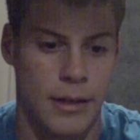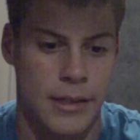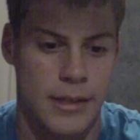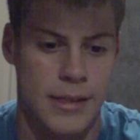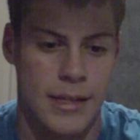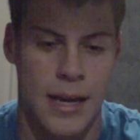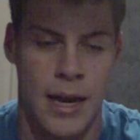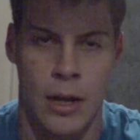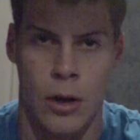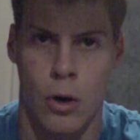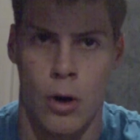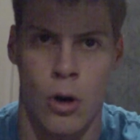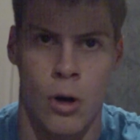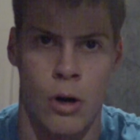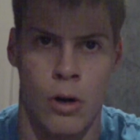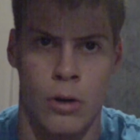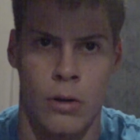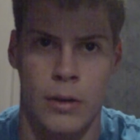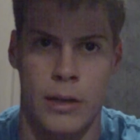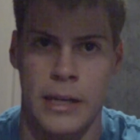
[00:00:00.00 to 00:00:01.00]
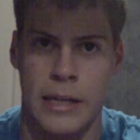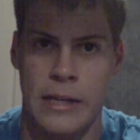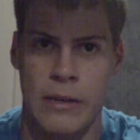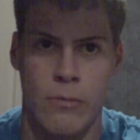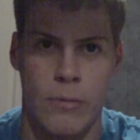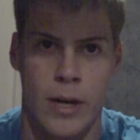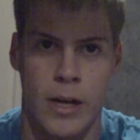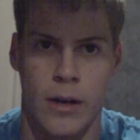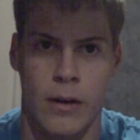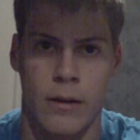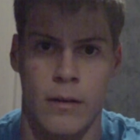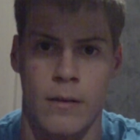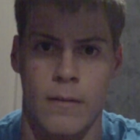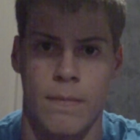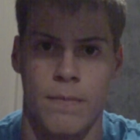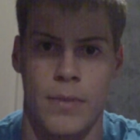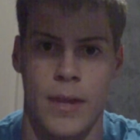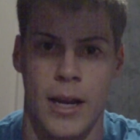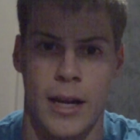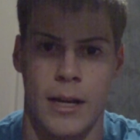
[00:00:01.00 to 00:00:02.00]
this at all anywhere
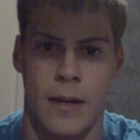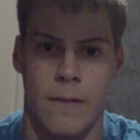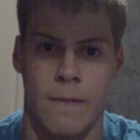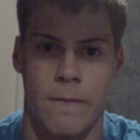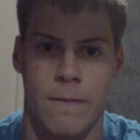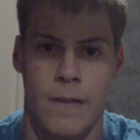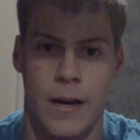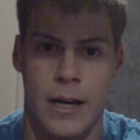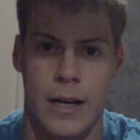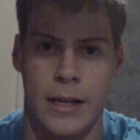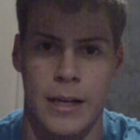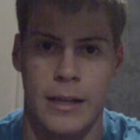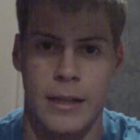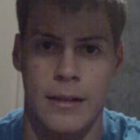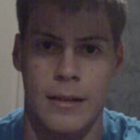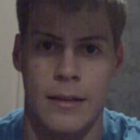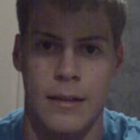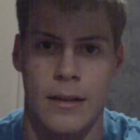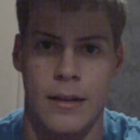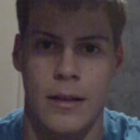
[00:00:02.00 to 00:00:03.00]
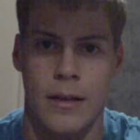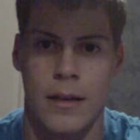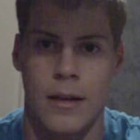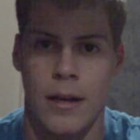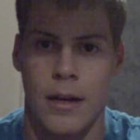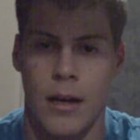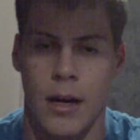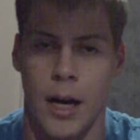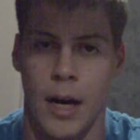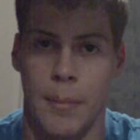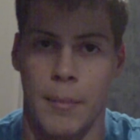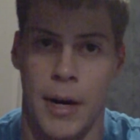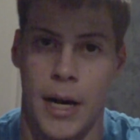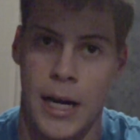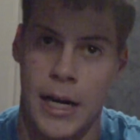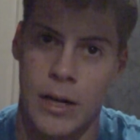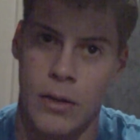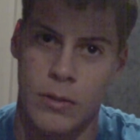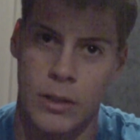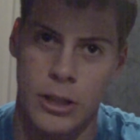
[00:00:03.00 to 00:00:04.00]
that I could find.
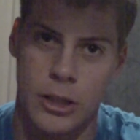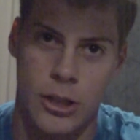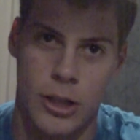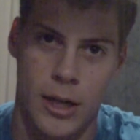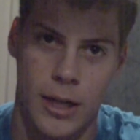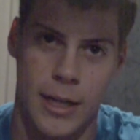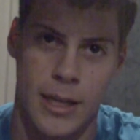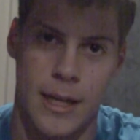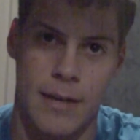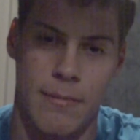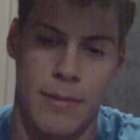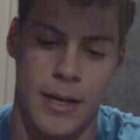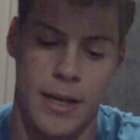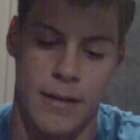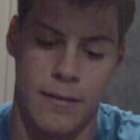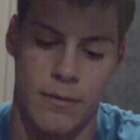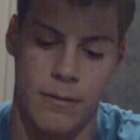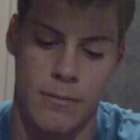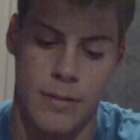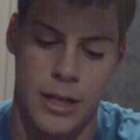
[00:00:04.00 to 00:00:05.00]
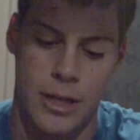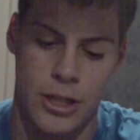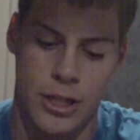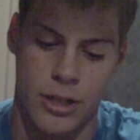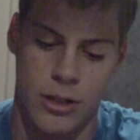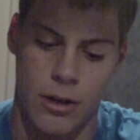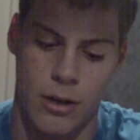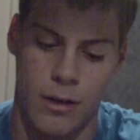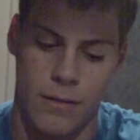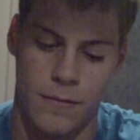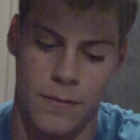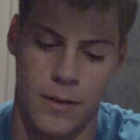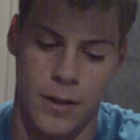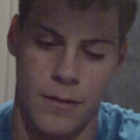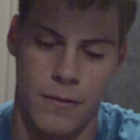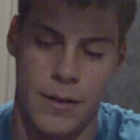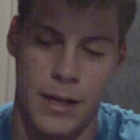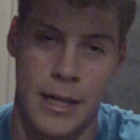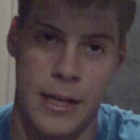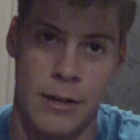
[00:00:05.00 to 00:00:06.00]
I only try to get my information off
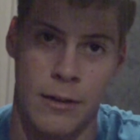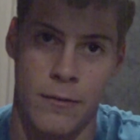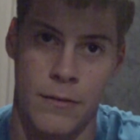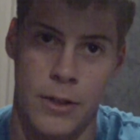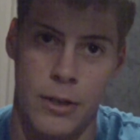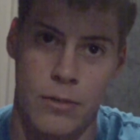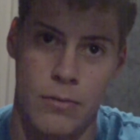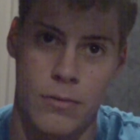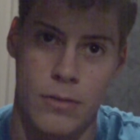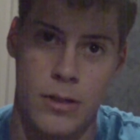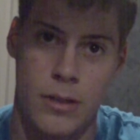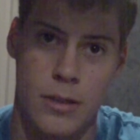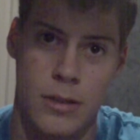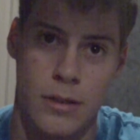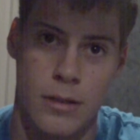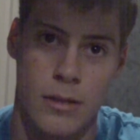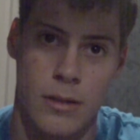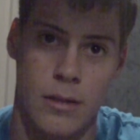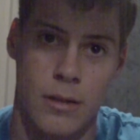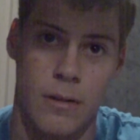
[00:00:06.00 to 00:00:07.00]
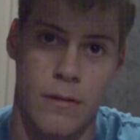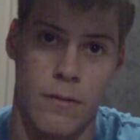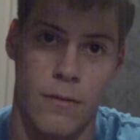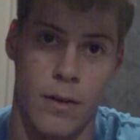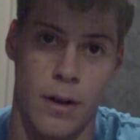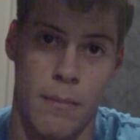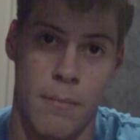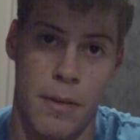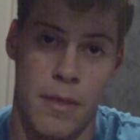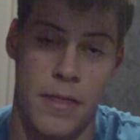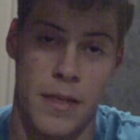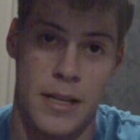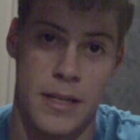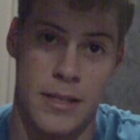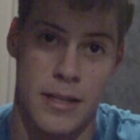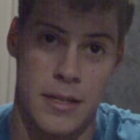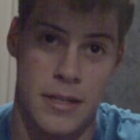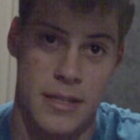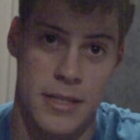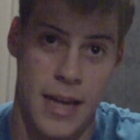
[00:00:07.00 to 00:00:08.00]
of interviews from
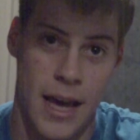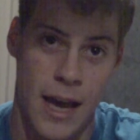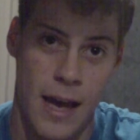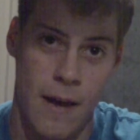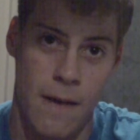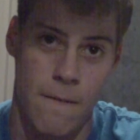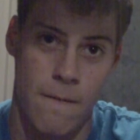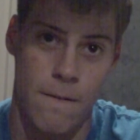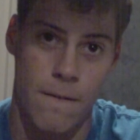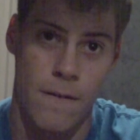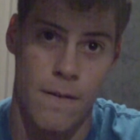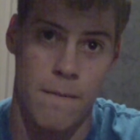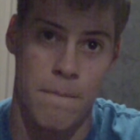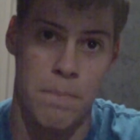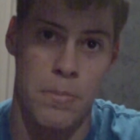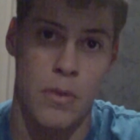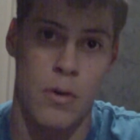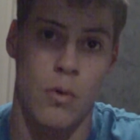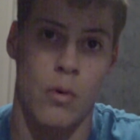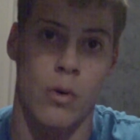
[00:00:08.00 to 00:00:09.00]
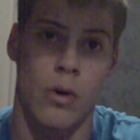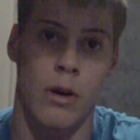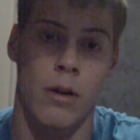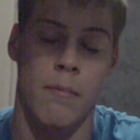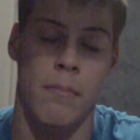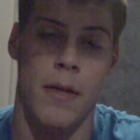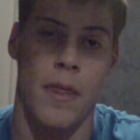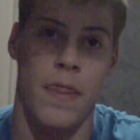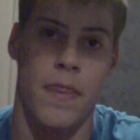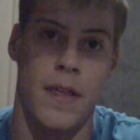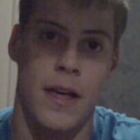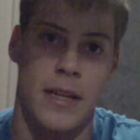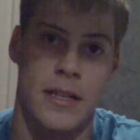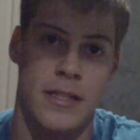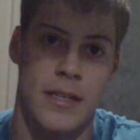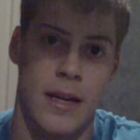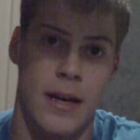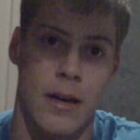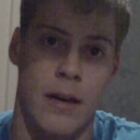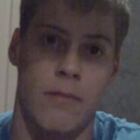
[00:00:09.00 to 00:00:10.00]
Bethesda staff, or
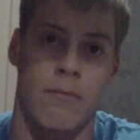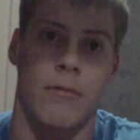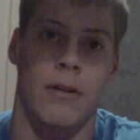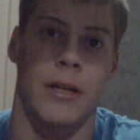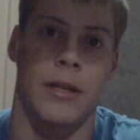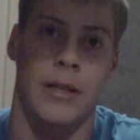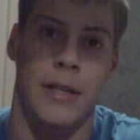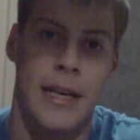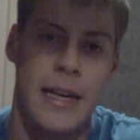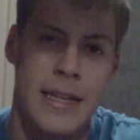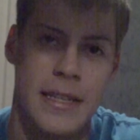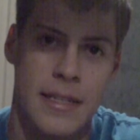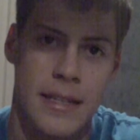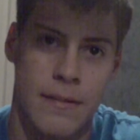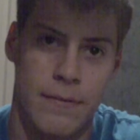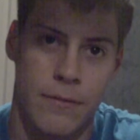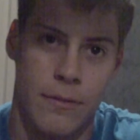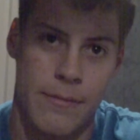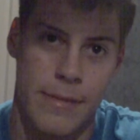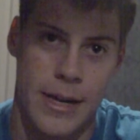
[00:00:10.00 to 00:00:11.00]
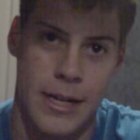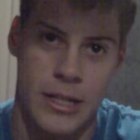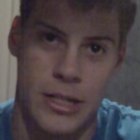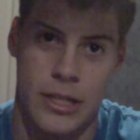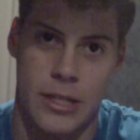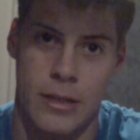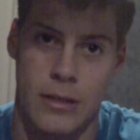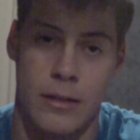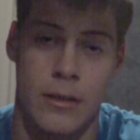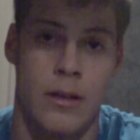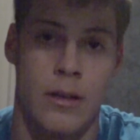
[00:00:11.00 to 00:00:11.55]
Bethesda released information,